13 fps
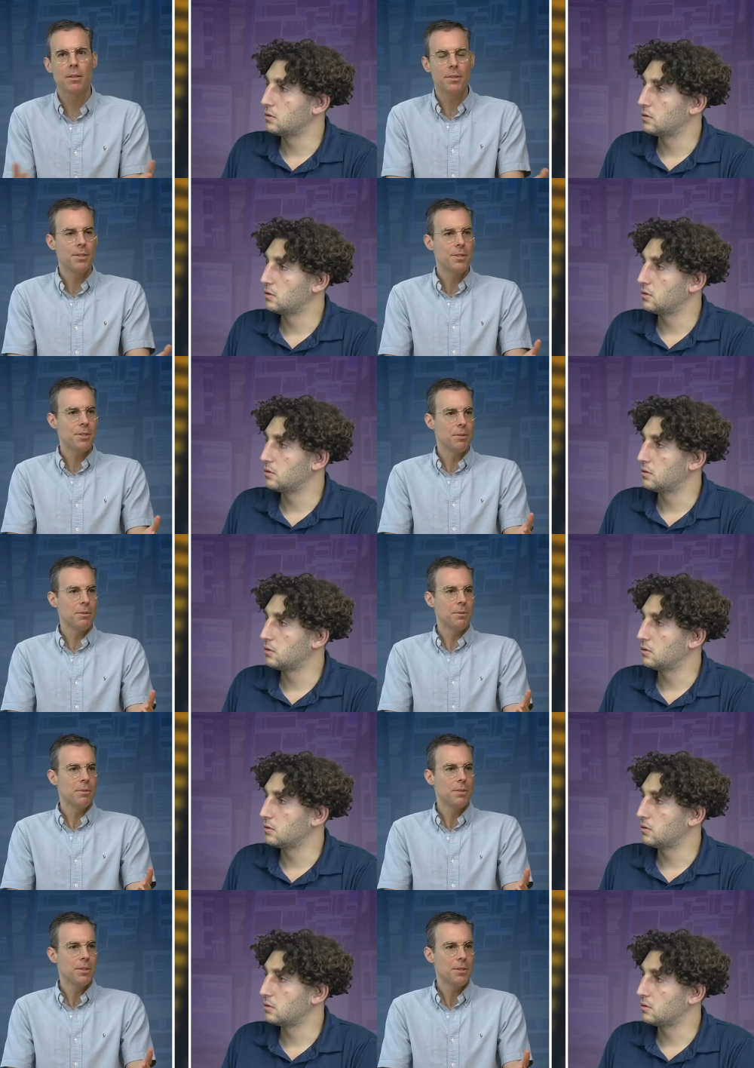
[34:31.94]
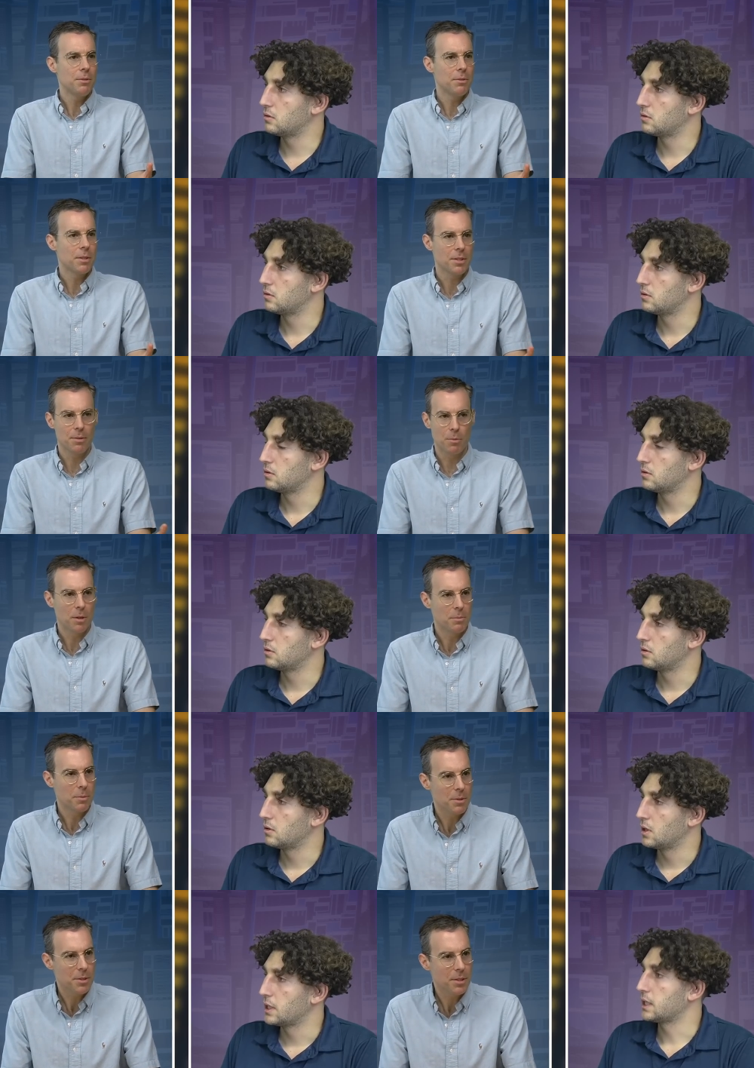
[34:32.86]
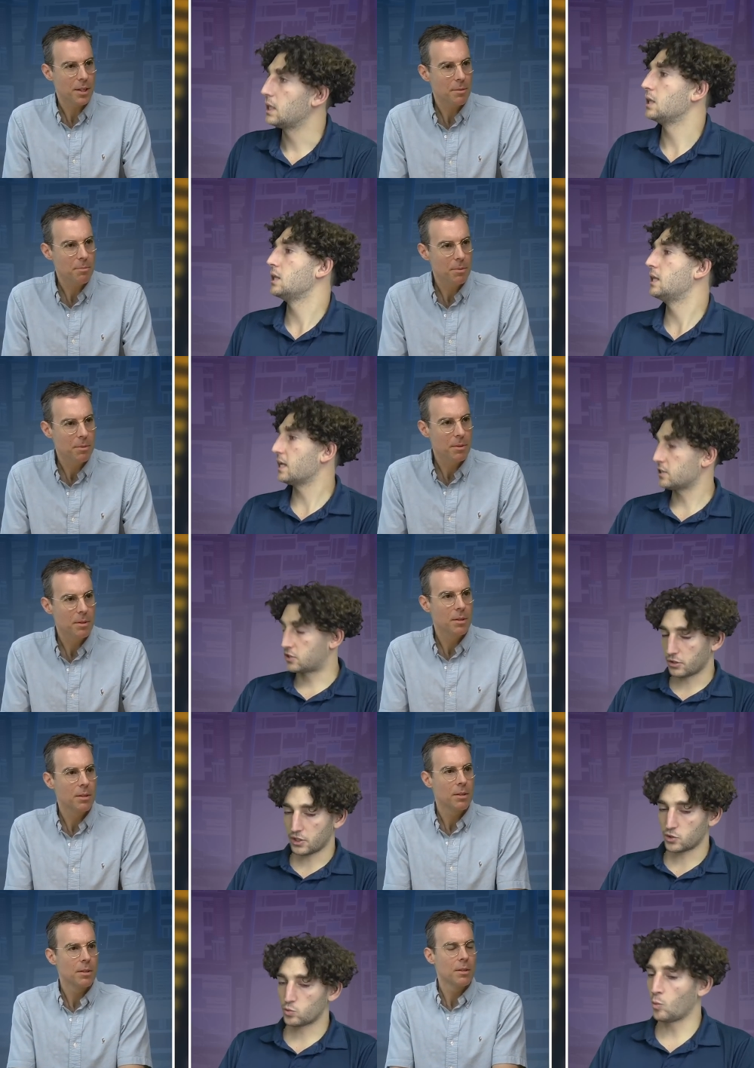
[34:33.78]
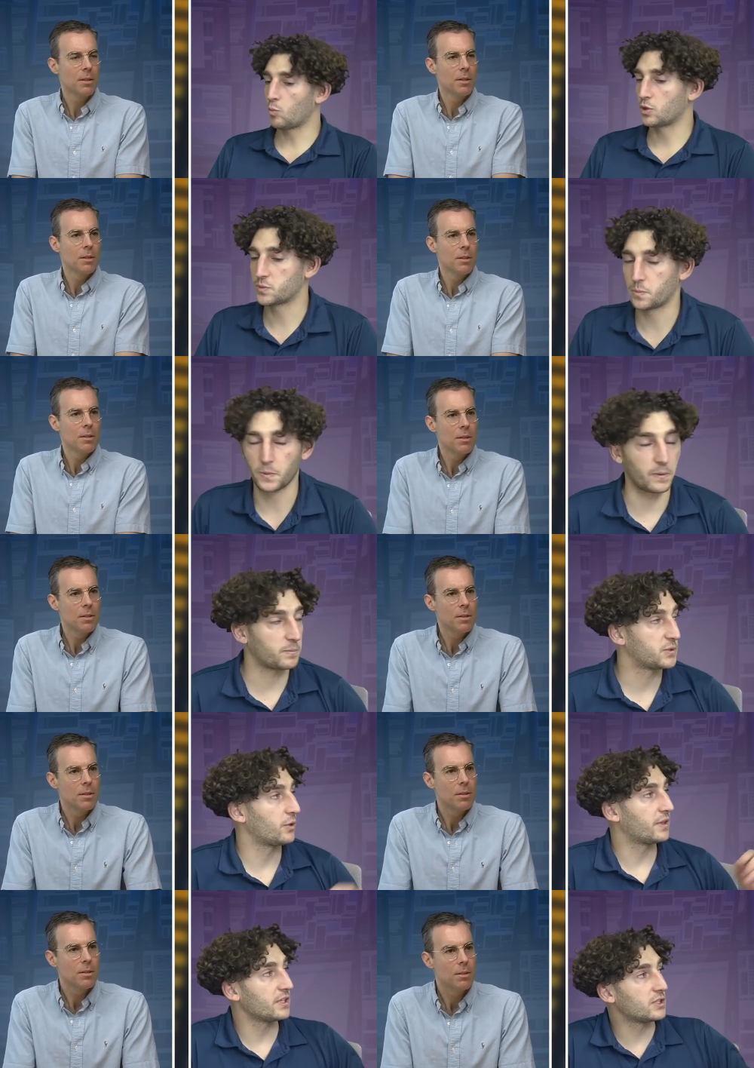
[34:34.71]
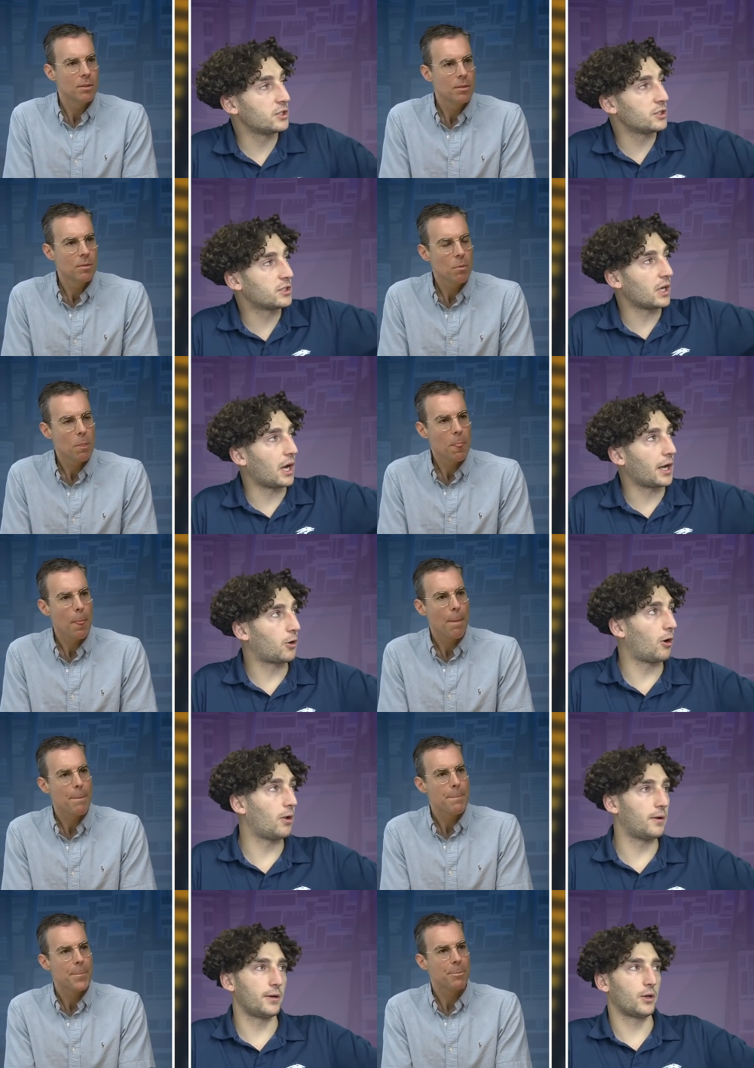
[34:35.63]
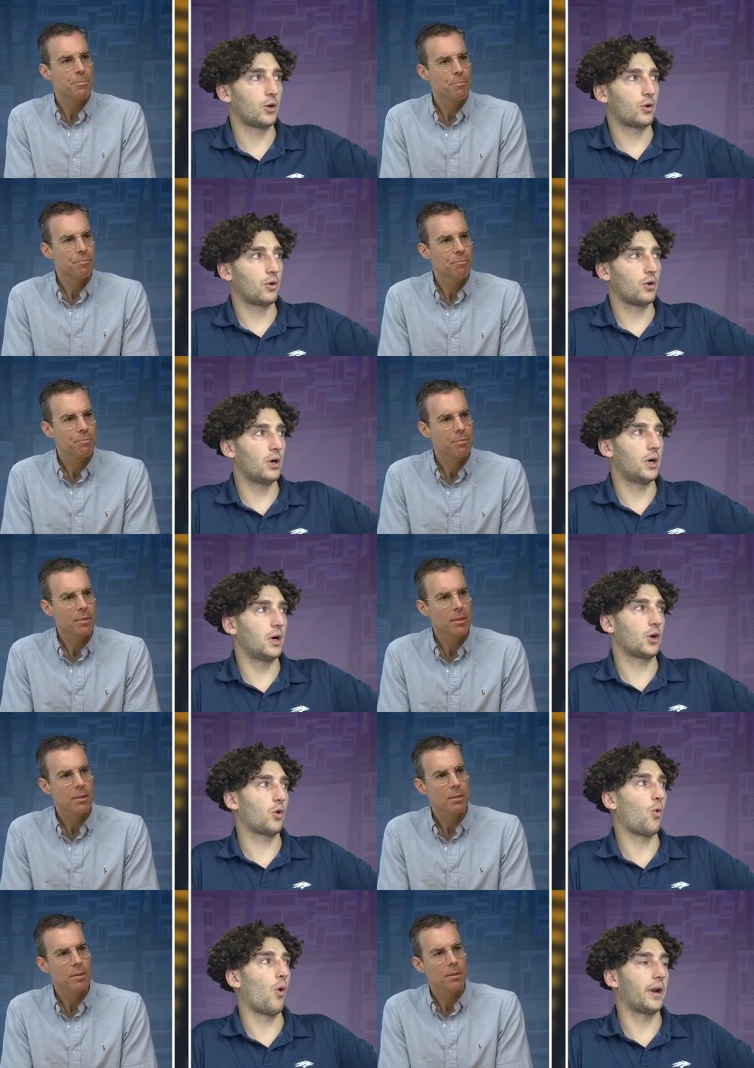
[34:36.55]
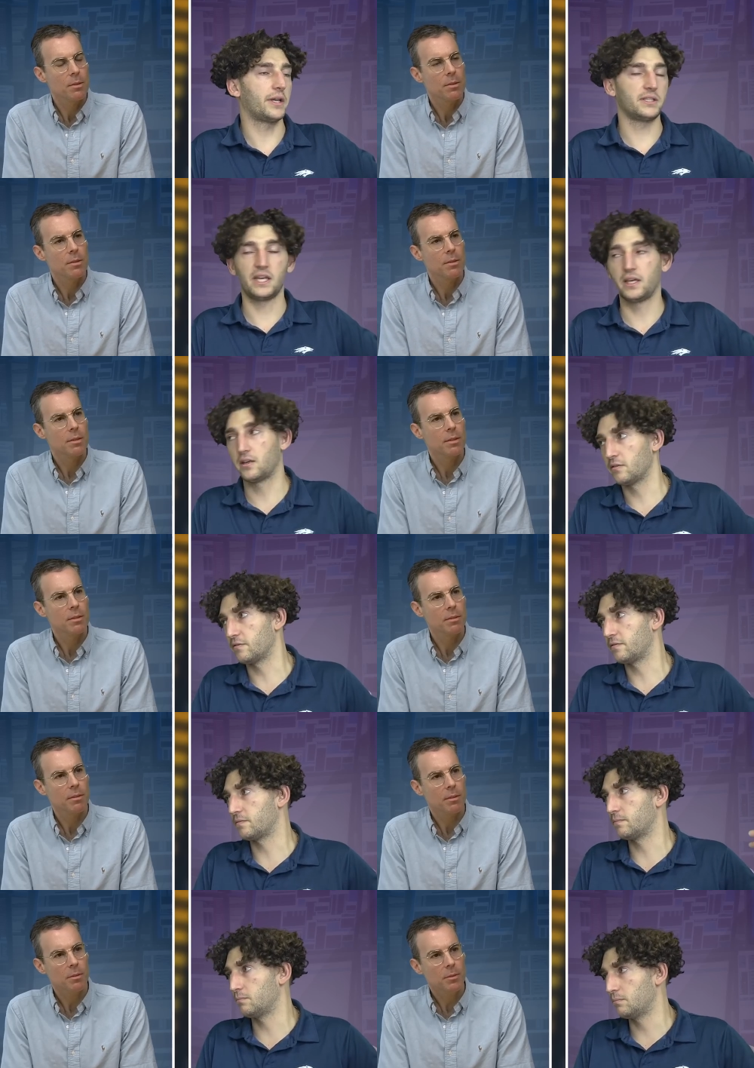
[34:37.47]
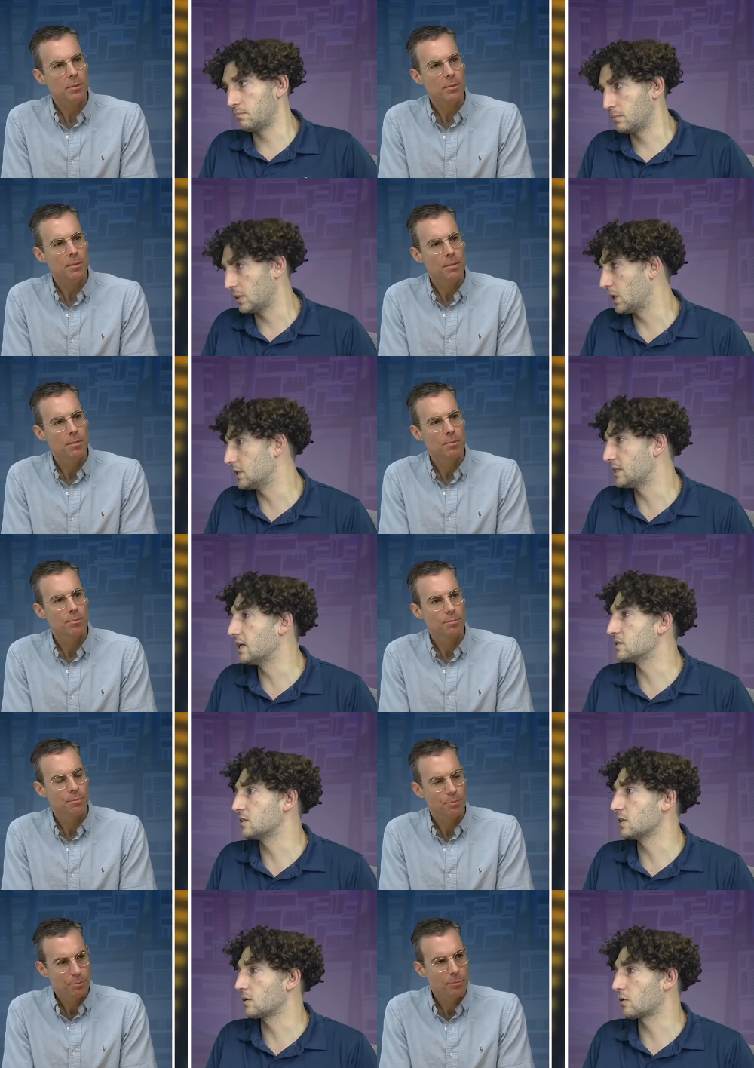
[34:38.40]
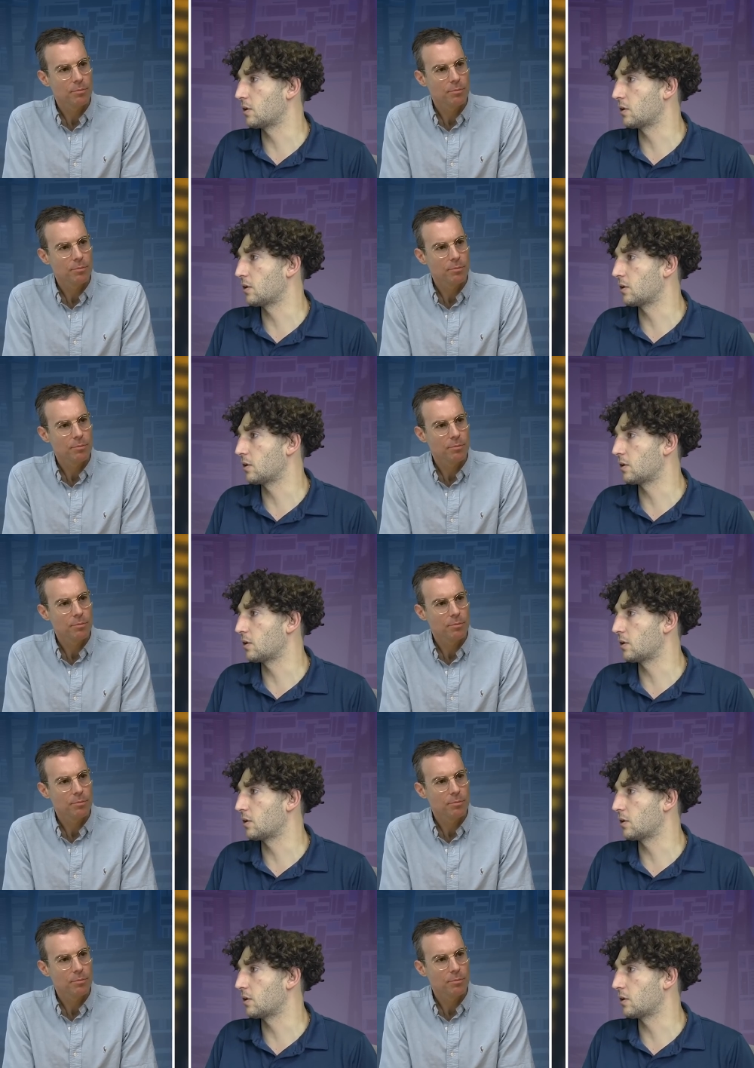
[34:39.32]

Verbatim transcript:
Speaker 1: did you did you is there one more step?
Speaker 2: Yes, so there's one more step. So this is I call it uh, quantitative uh, testing or